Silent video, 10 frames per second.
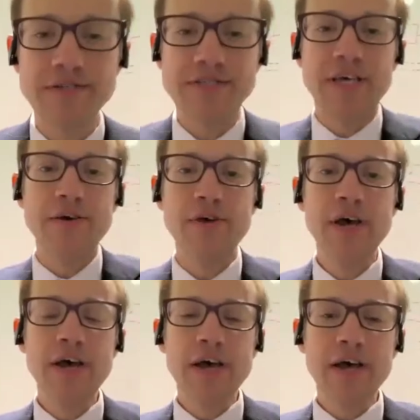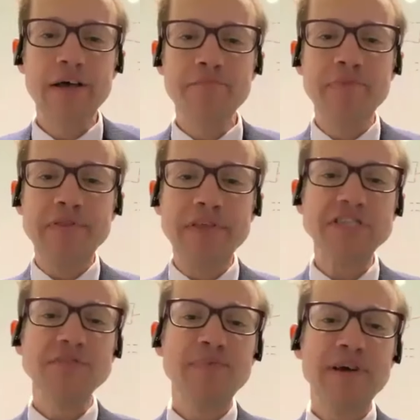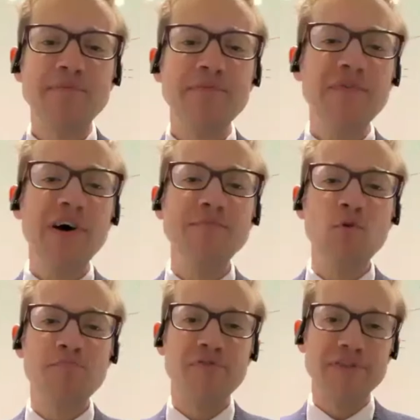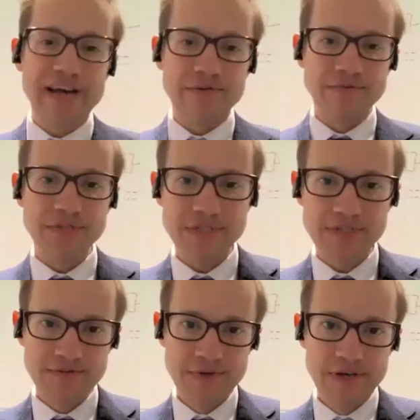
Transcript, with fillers: So, uh, but this has become far more pronounced.